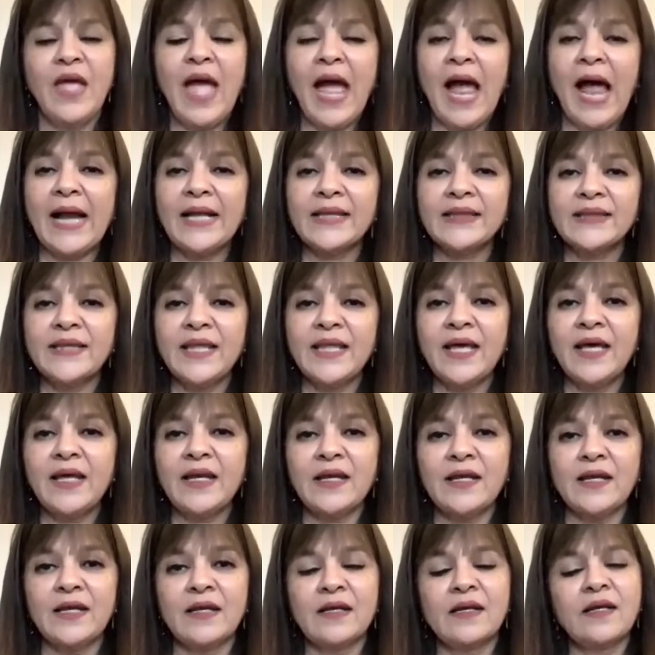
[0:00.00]
And
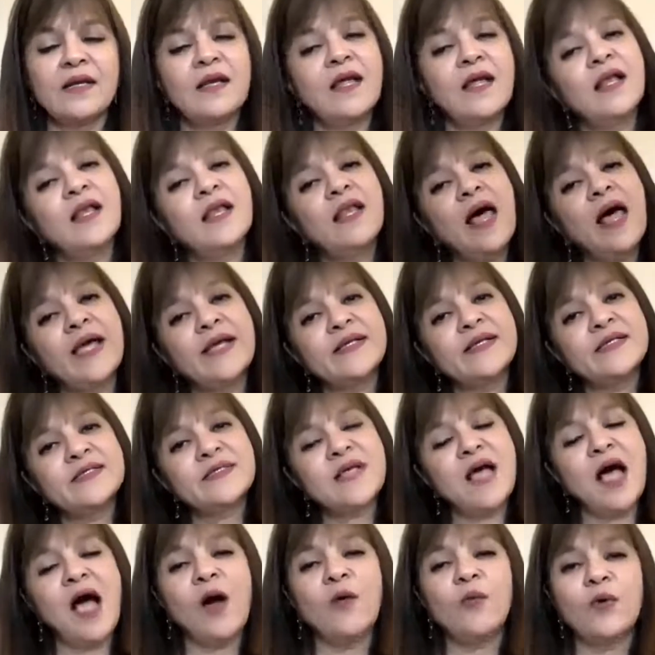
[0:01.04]
therein lies
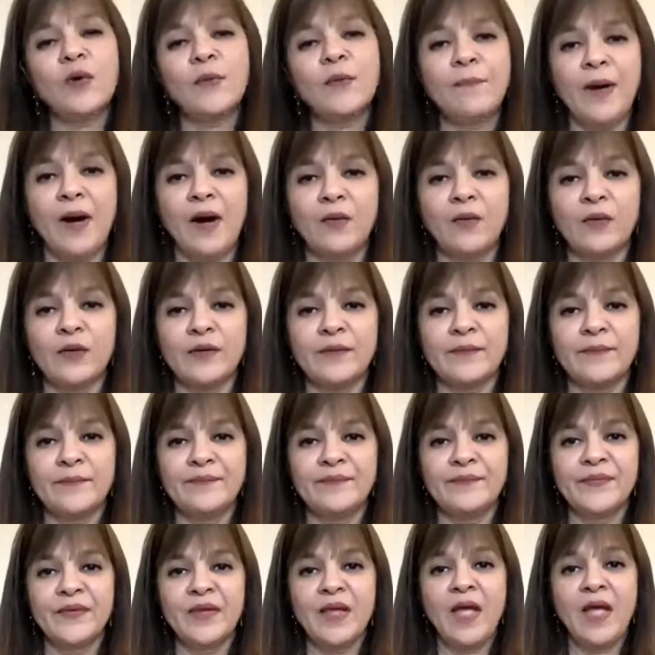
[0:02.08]
our power.
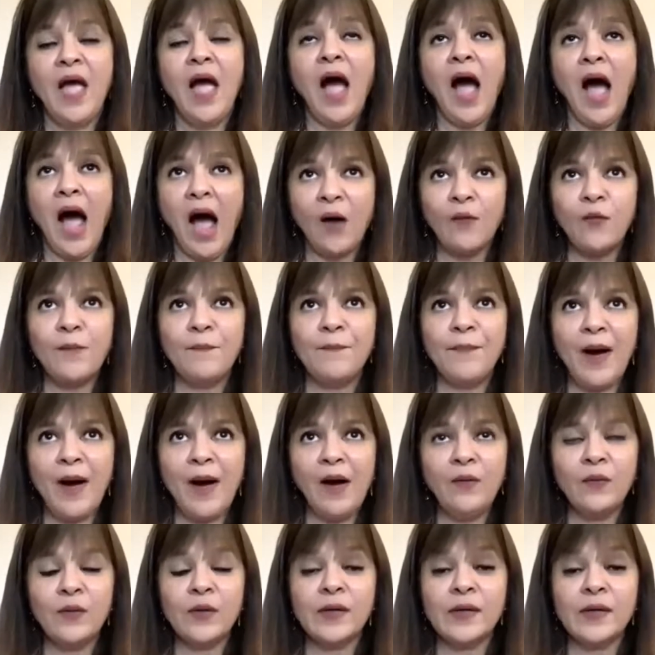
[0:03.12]
Our
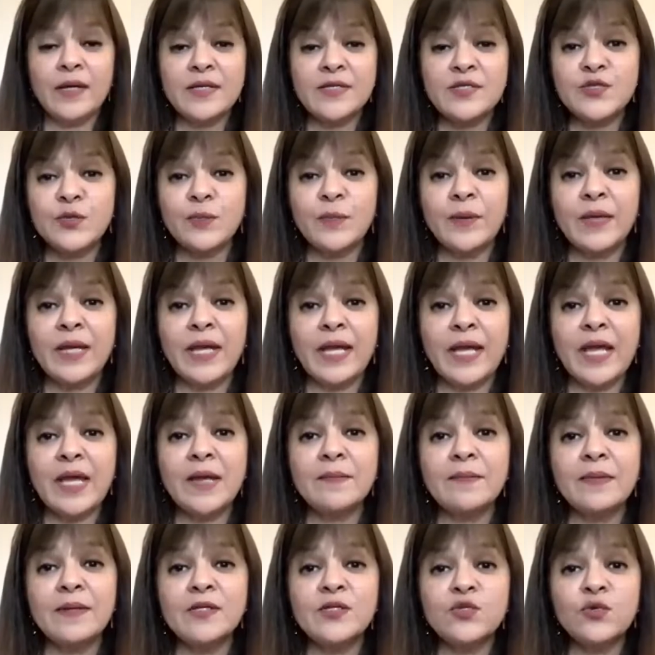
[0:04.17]
power is to be
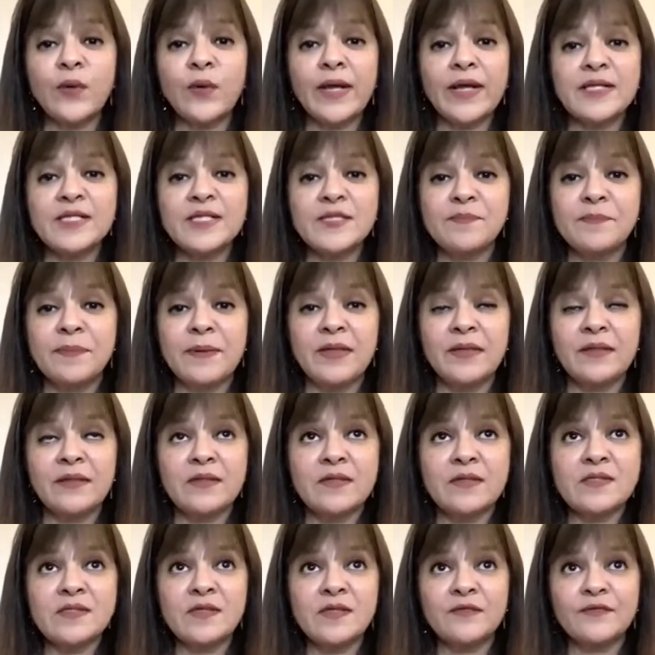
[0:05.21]
able to
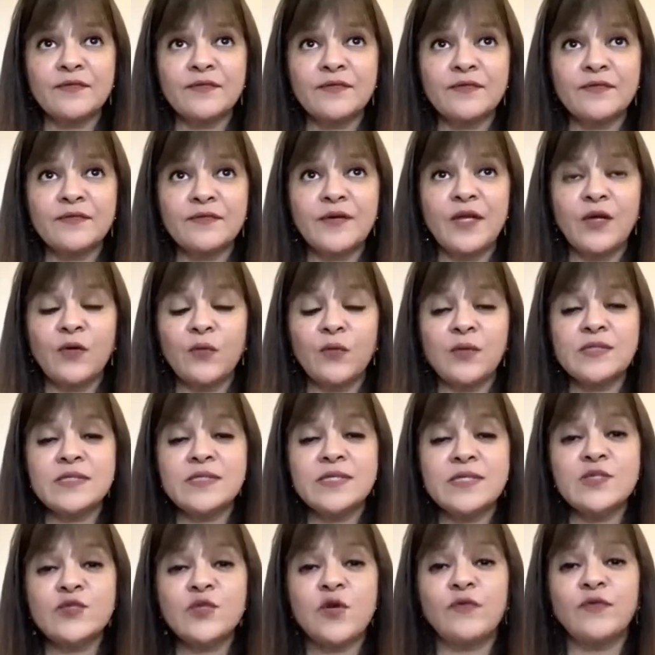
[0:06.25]
experience the
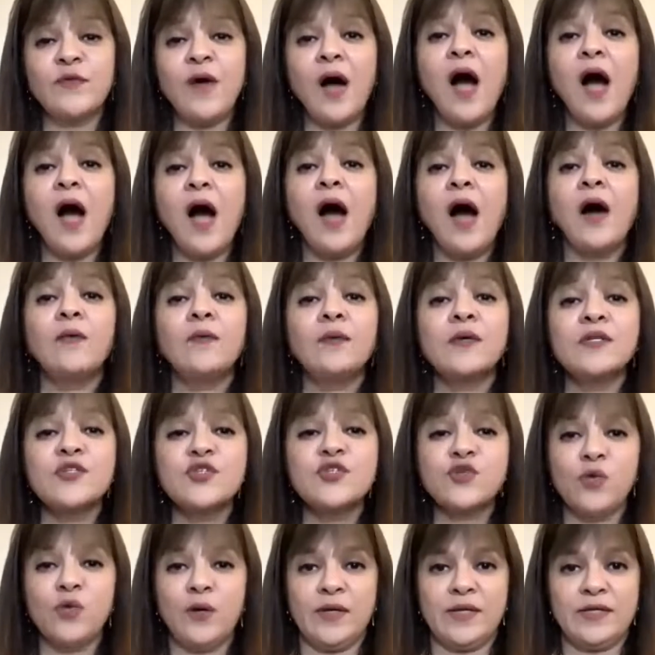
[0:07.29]
frequencies of our
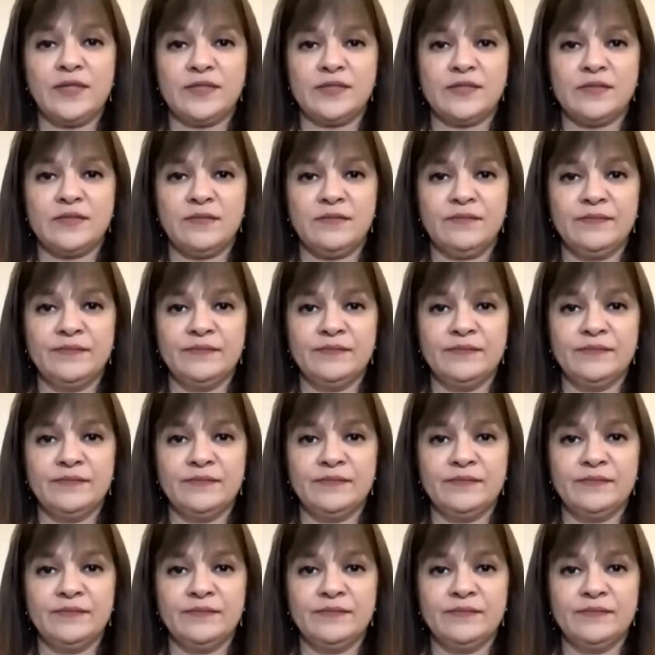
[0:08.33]
choice